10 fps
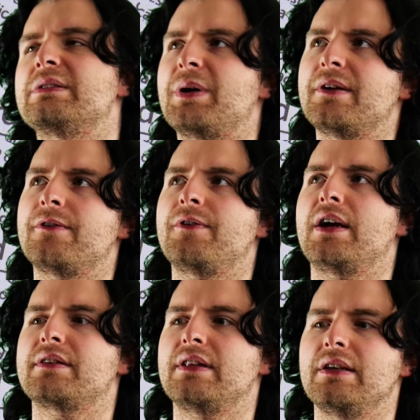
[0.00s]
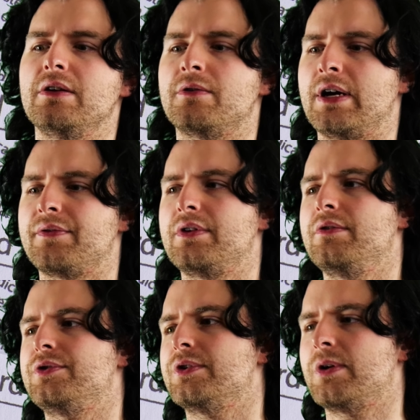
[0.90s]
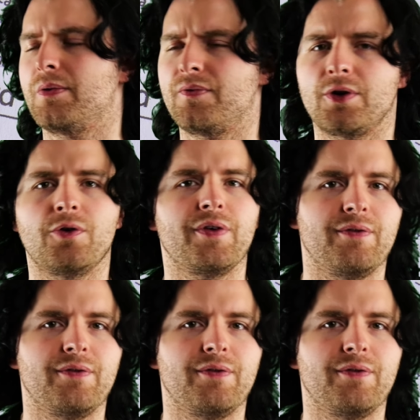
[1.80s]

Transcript: spite of the fact that you don't have to show off COVID